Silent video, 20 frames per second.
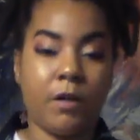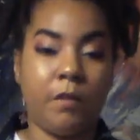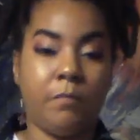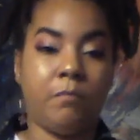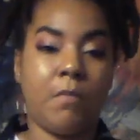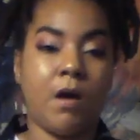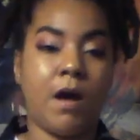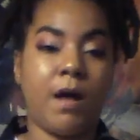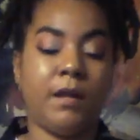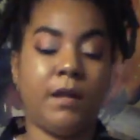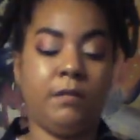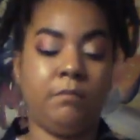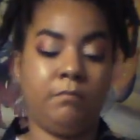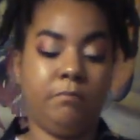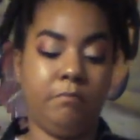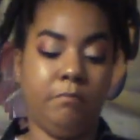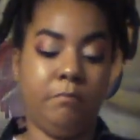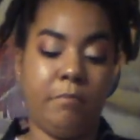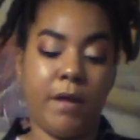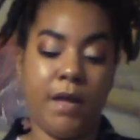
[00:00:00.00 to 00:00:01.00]
my
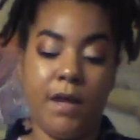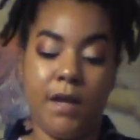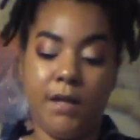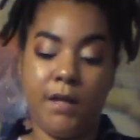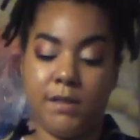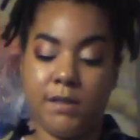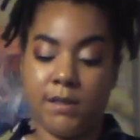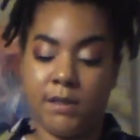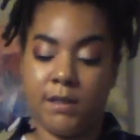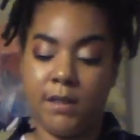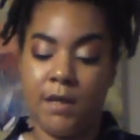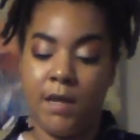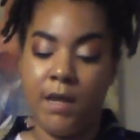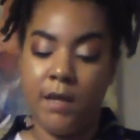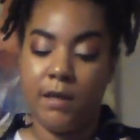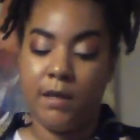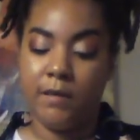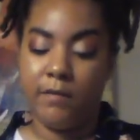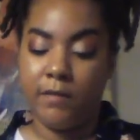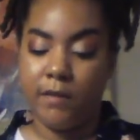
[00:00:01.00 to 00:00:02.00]
base.
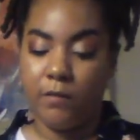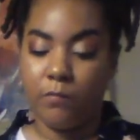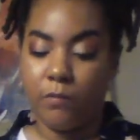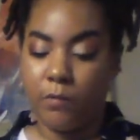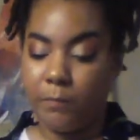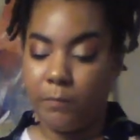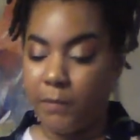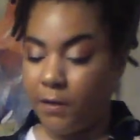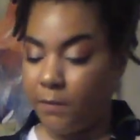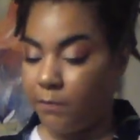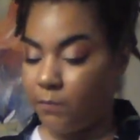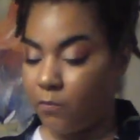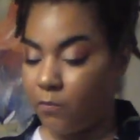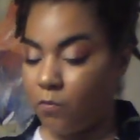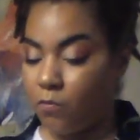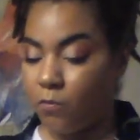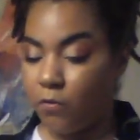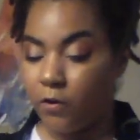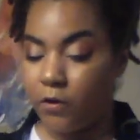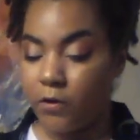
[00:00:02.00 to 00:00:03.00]
And then when people
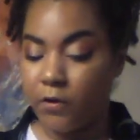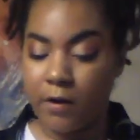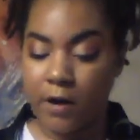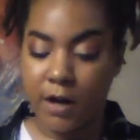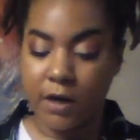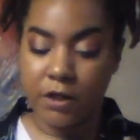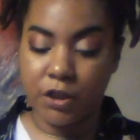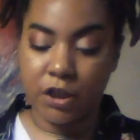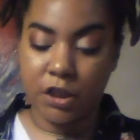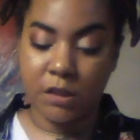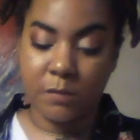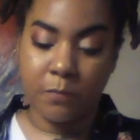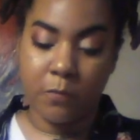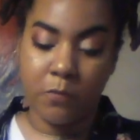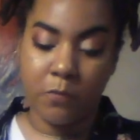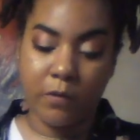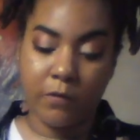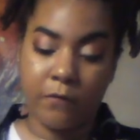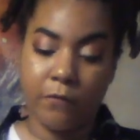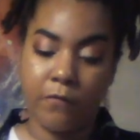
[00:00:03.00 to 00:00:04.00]
order, I just
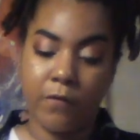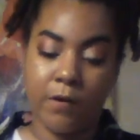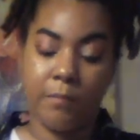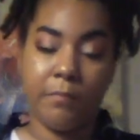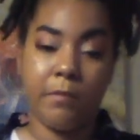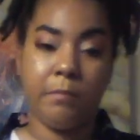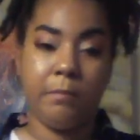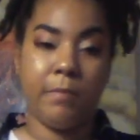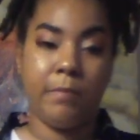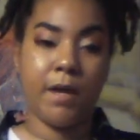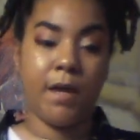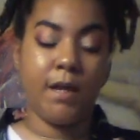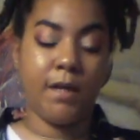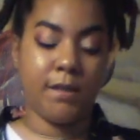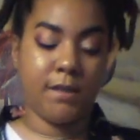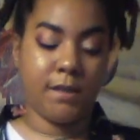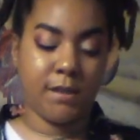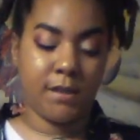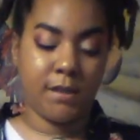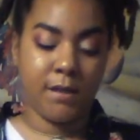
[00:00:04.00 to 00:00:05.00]
pour from the
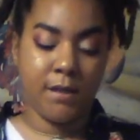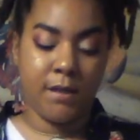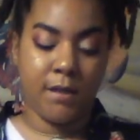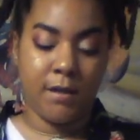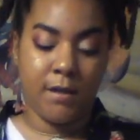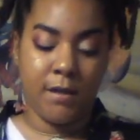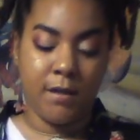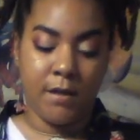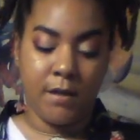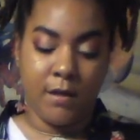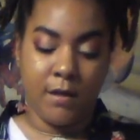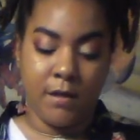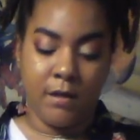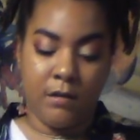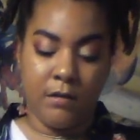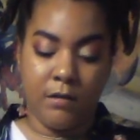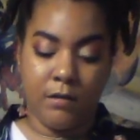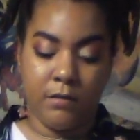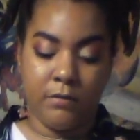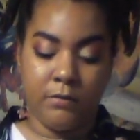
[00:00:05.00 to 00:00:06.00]
base
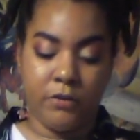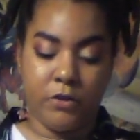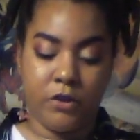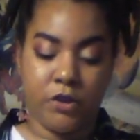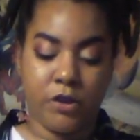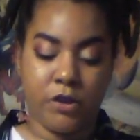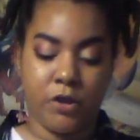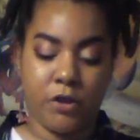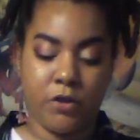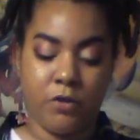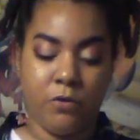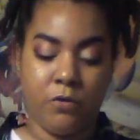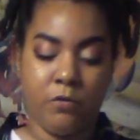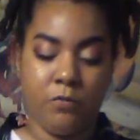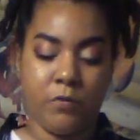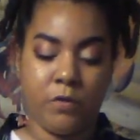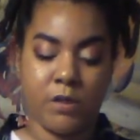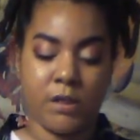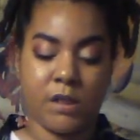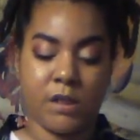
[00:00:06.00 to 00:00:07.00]
to
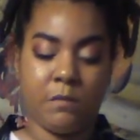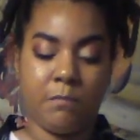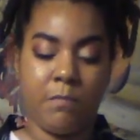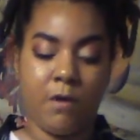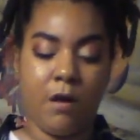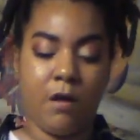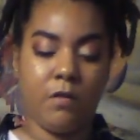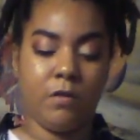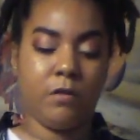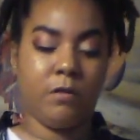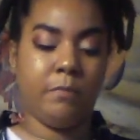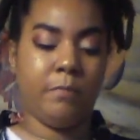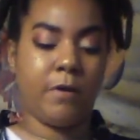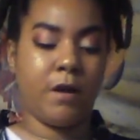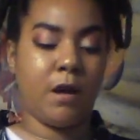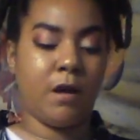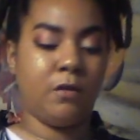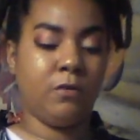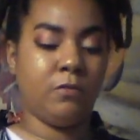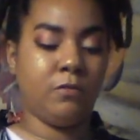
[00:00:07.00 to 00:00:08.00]
the smaller
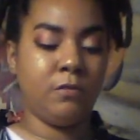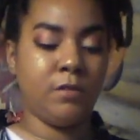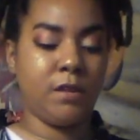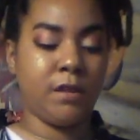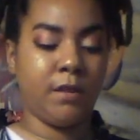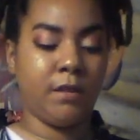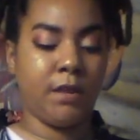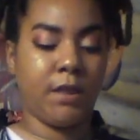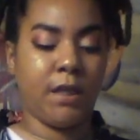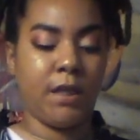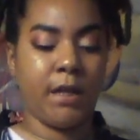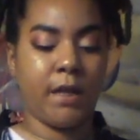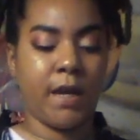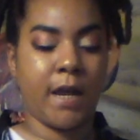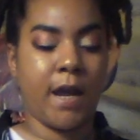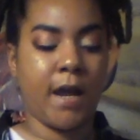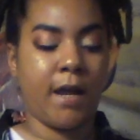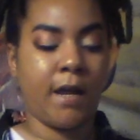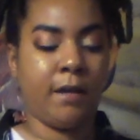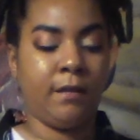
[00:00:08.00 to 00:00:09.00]
bottles and then
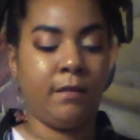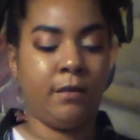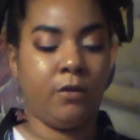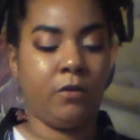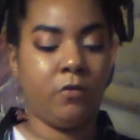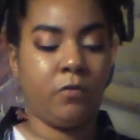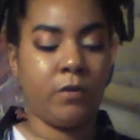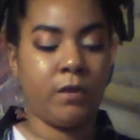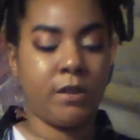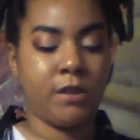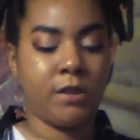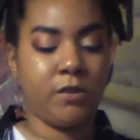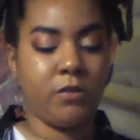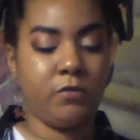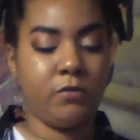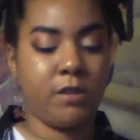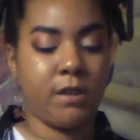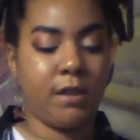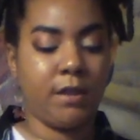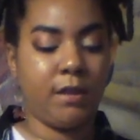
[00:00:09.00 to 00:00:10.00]
add the
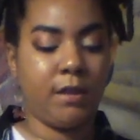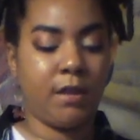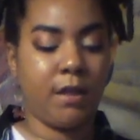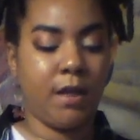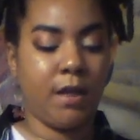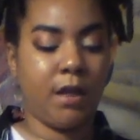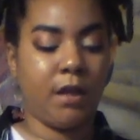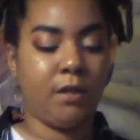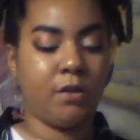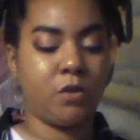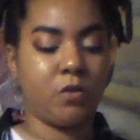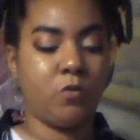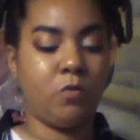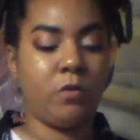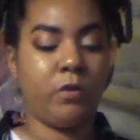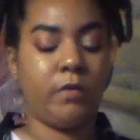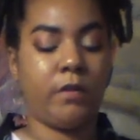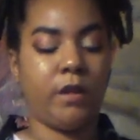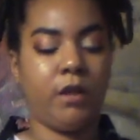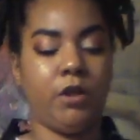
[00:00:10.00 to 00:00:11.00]
crystals and things
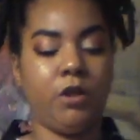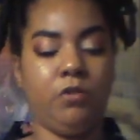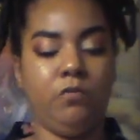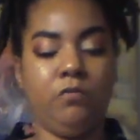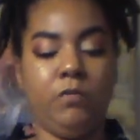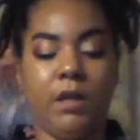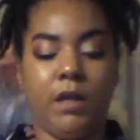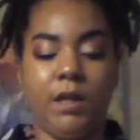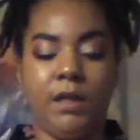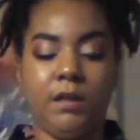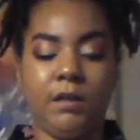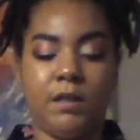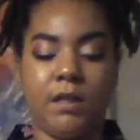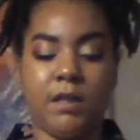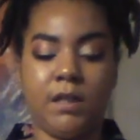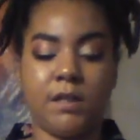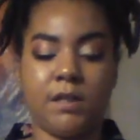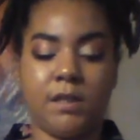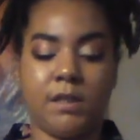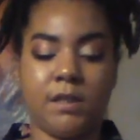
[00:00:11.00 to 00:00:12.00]
or the
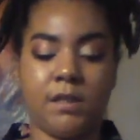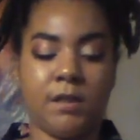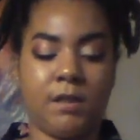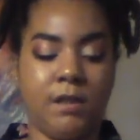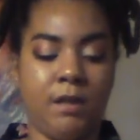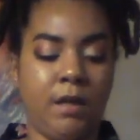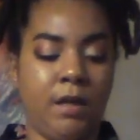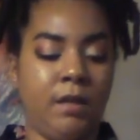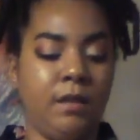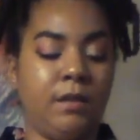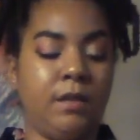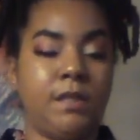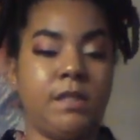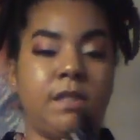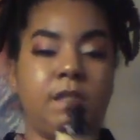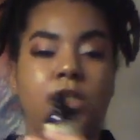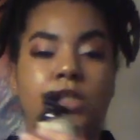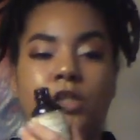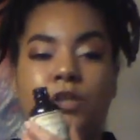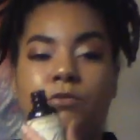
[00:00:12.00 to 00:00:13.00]
uniqueness.
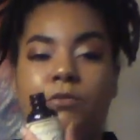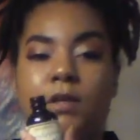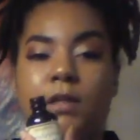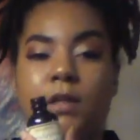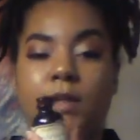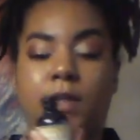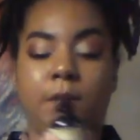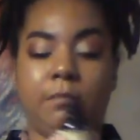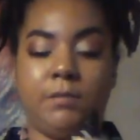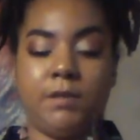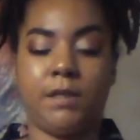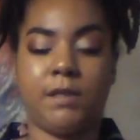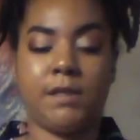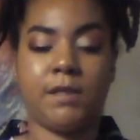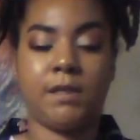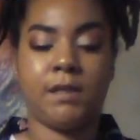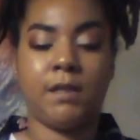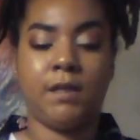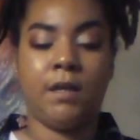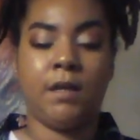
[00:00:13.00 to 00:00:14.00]
This is
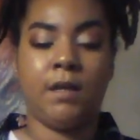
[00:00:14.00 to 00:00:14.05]
eucalyptus.